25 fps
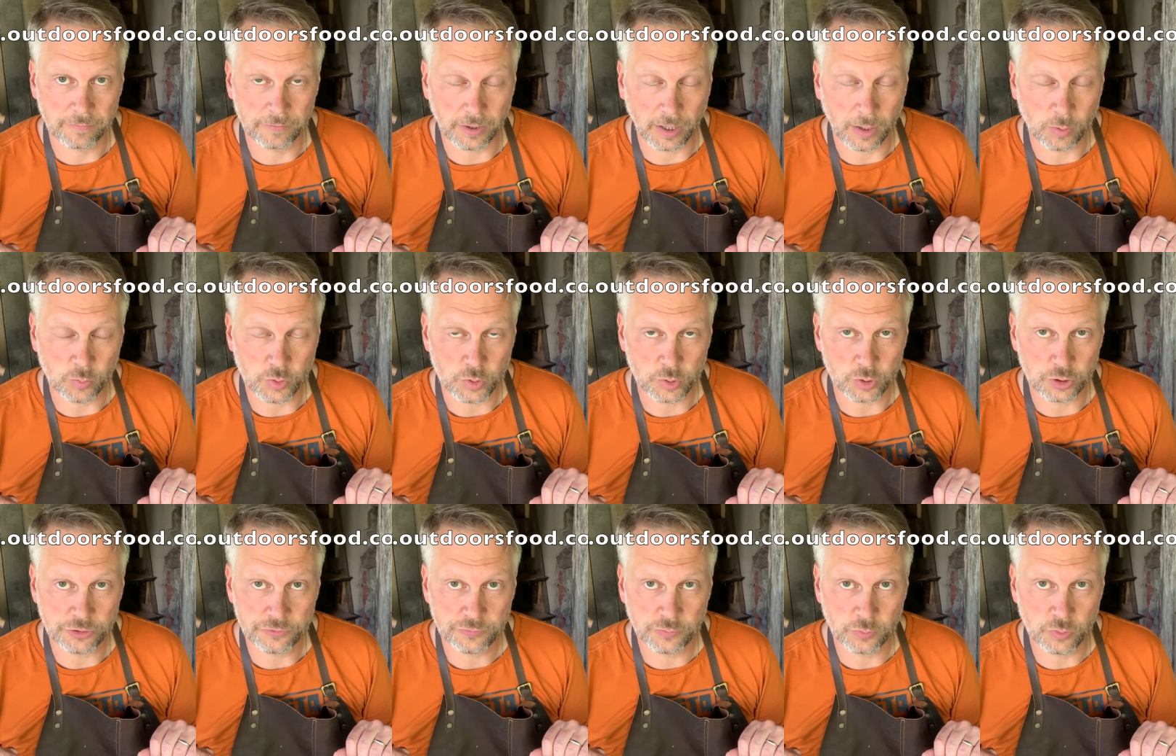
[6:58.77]

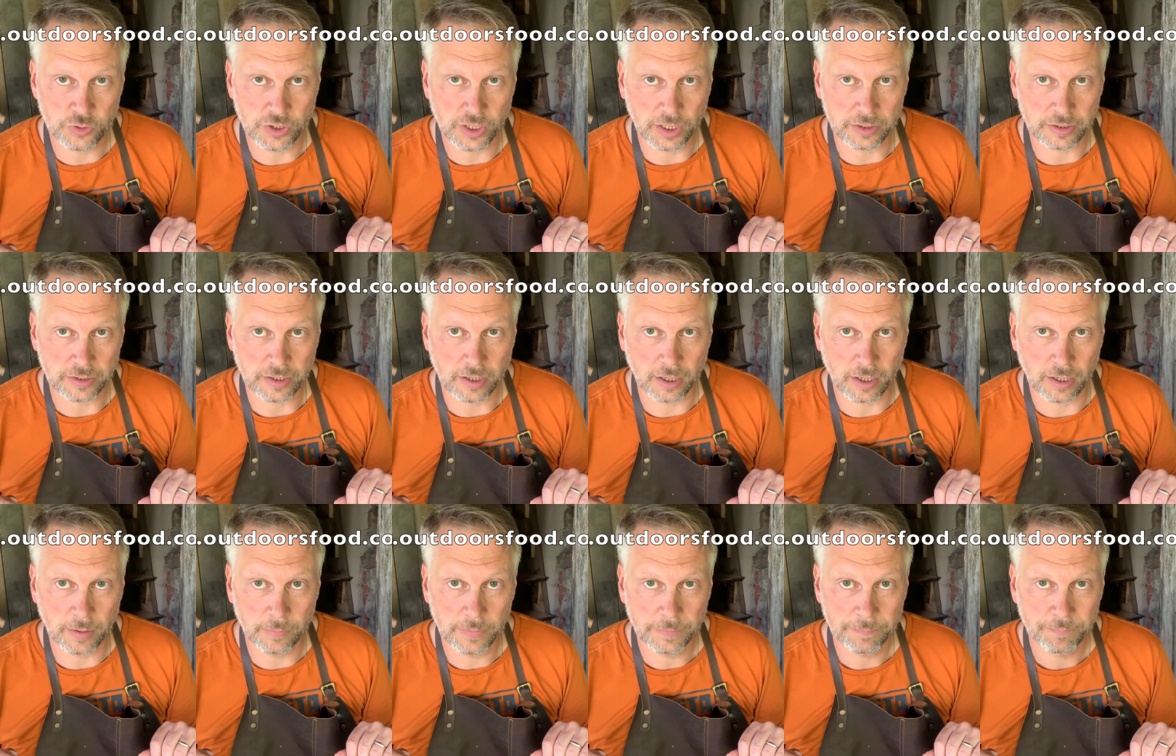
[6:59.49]

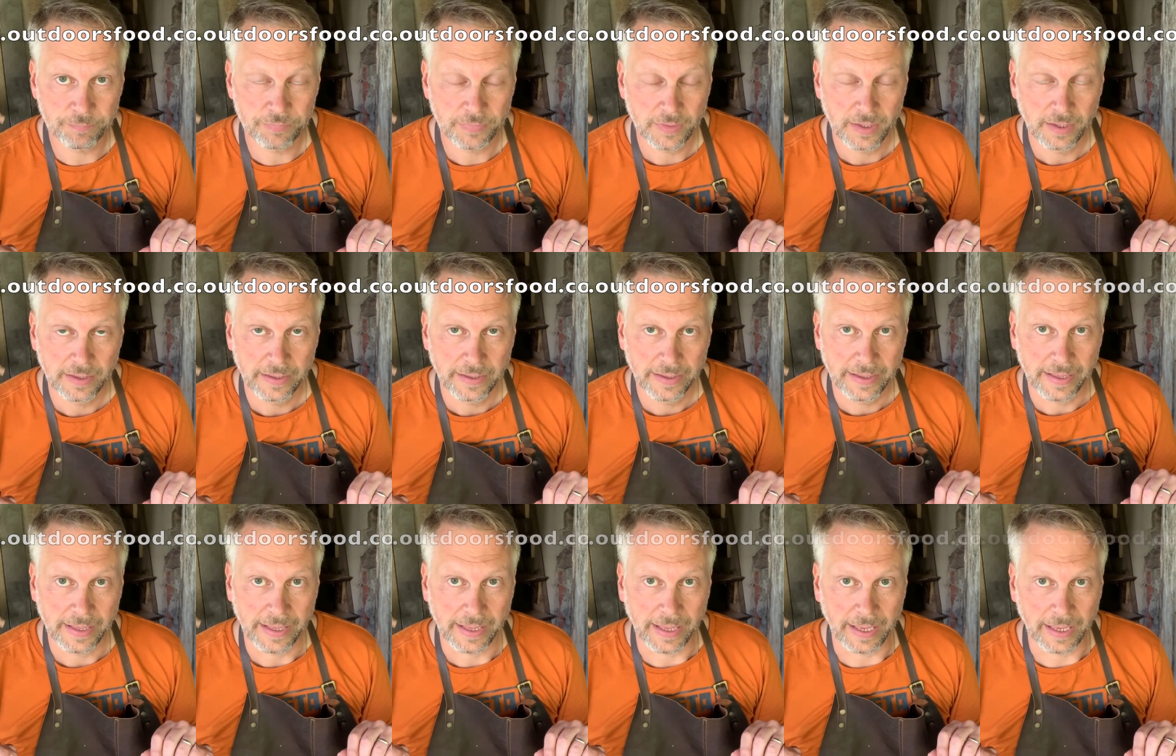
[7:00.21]
outdoorsfood.com,
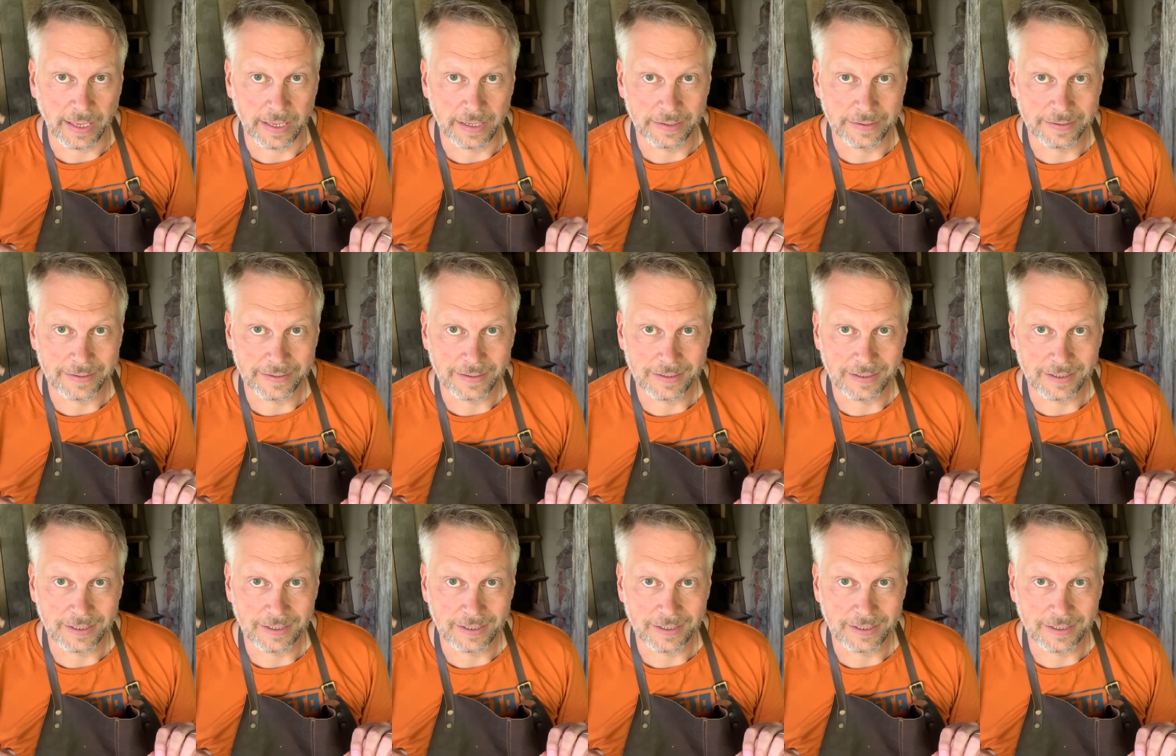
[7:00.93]
and